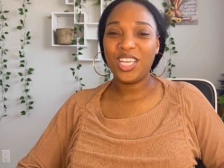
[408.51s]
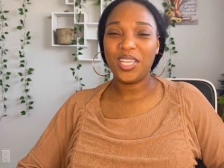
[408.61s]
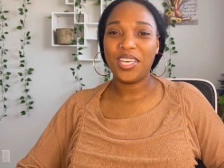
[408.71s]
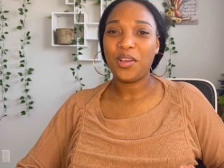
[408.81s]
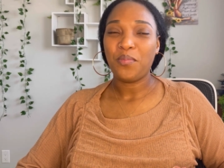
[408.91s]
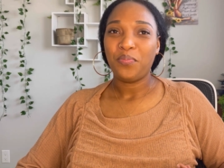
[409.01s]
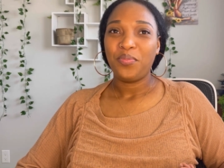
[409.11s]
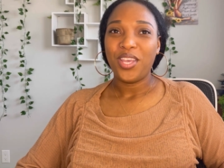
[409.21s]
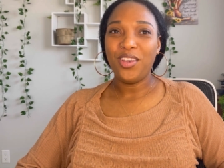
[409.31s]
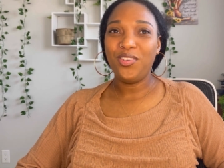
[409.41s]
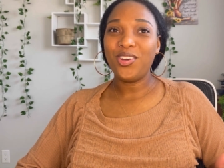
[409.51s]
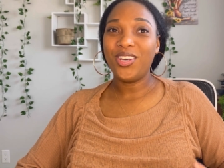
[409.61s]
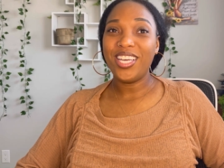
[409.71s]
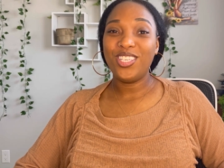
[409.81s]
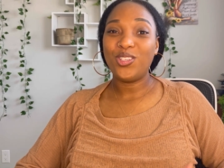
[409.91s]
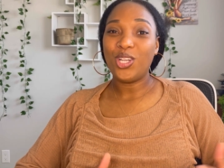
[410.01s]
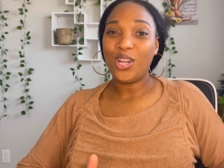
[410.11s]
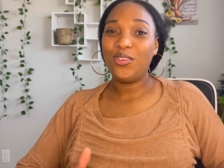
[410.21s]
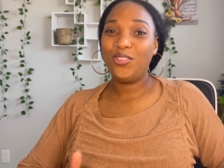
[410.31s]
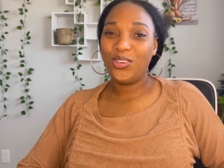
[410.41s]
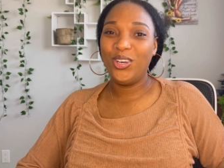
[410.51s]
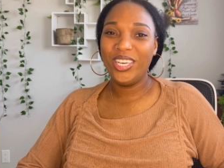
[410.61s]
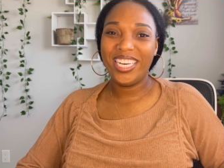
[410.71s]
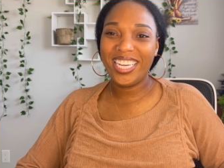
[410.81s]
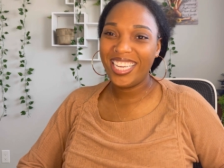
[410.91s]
Like, if you're cooking, there's a lot of food,